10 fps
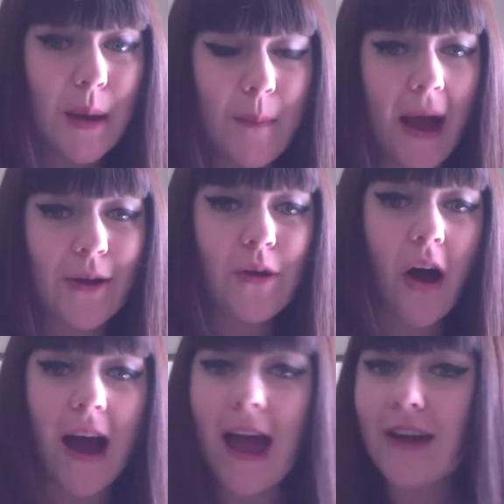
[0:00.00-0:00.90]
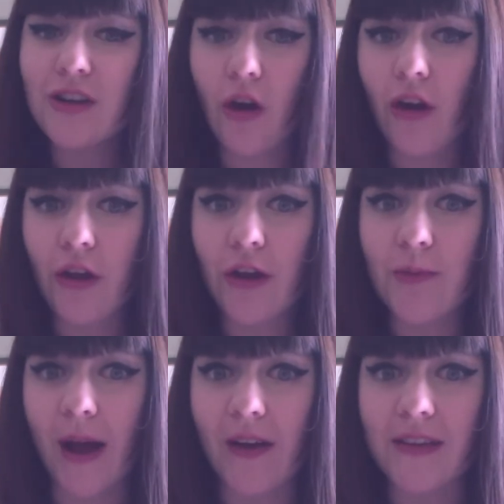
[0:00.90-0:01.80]
panel. I had not heard
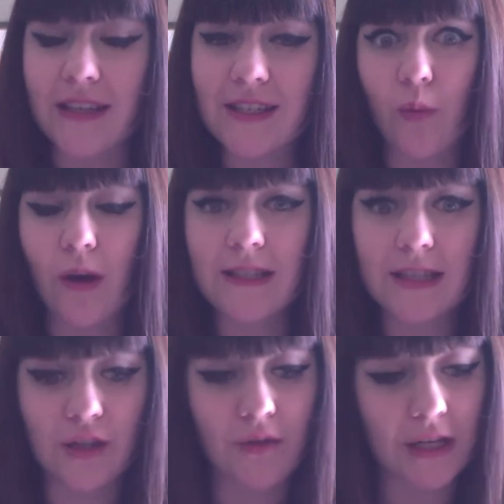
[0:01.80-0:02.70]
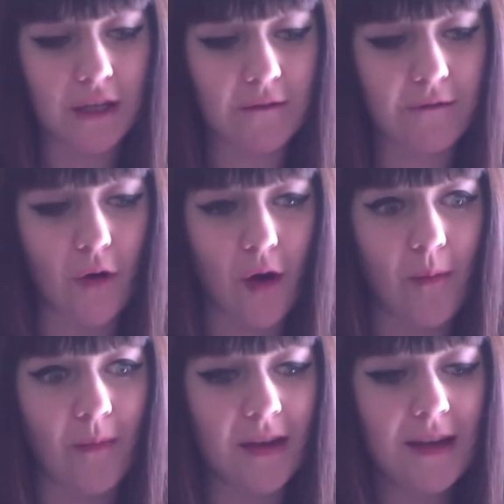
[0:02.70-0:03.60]
about this. Once the director
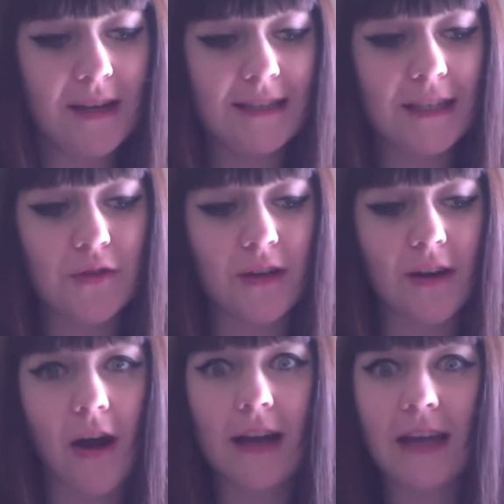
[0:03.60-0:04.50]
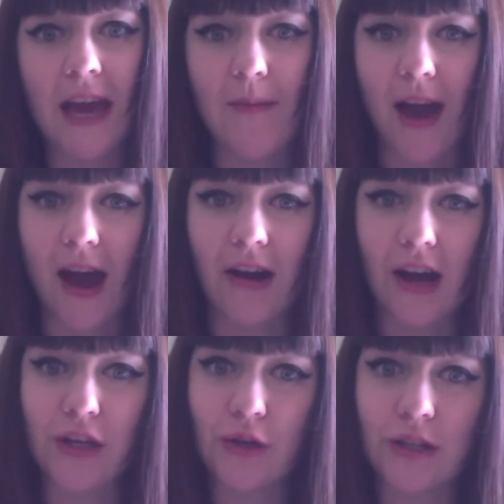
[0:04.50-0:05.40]
from District 9 came out, I
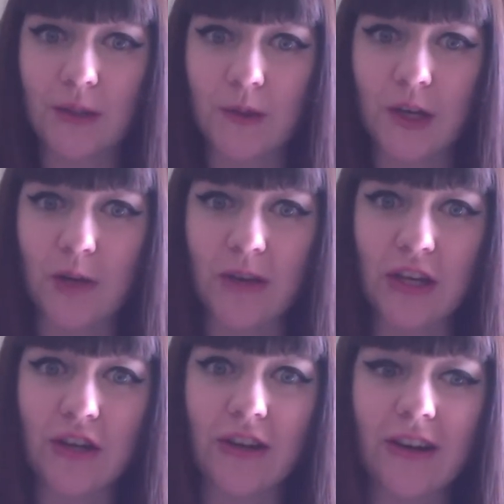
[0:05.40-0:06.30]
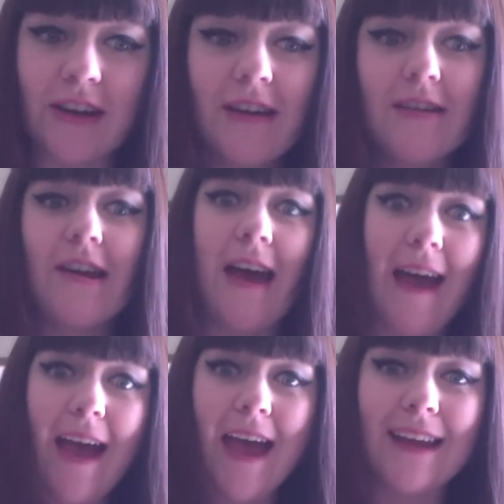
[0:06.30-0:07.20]
knew this was going to be good,
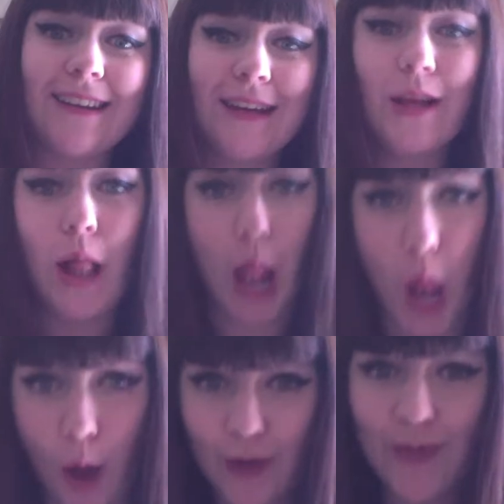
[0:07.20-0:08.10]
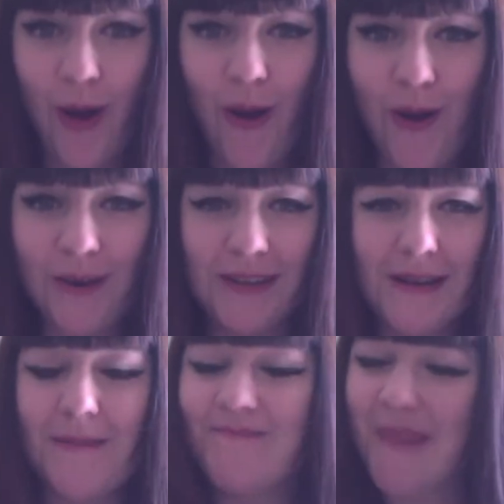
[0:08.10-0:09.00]
and lo and behold,
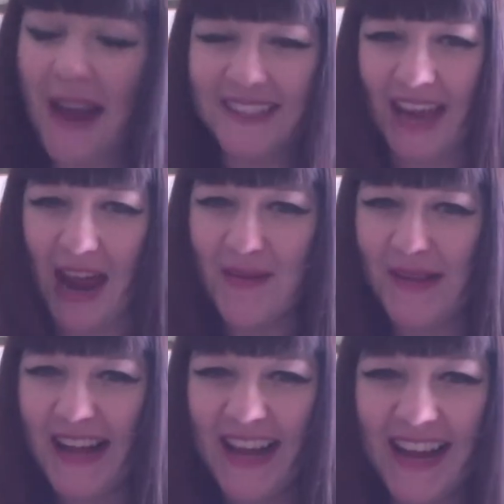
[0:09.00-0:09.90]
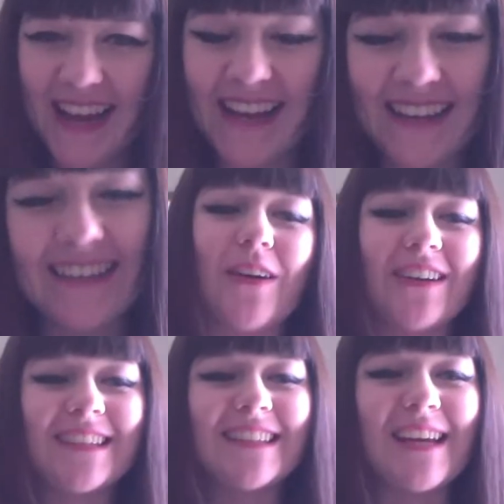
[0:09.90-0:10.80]
Matt Damon! We
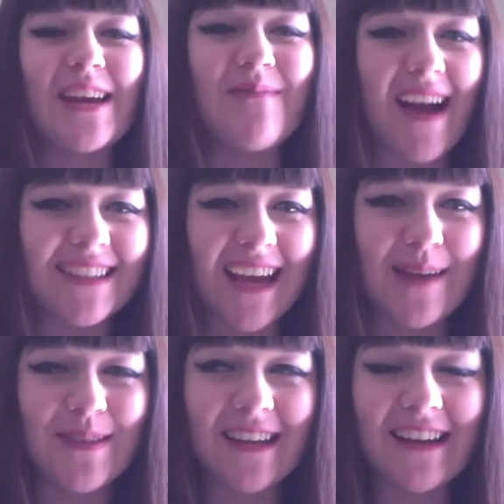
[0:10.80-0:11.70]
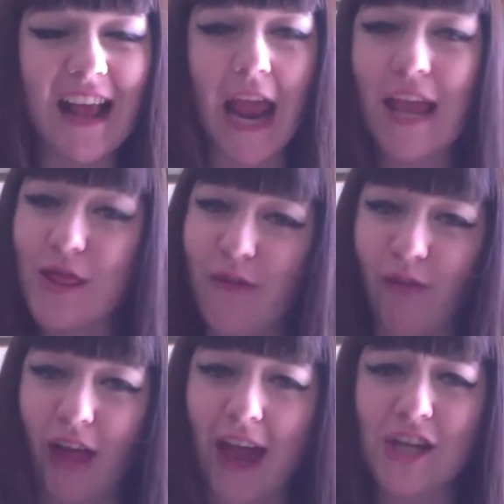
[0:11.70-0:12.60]
got to see Matt Damon in the
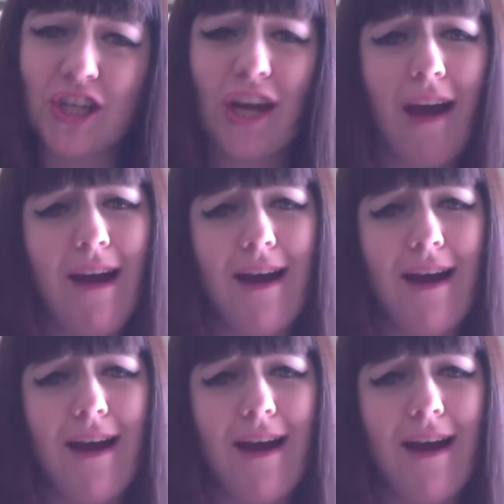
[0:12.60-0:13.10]
flesh.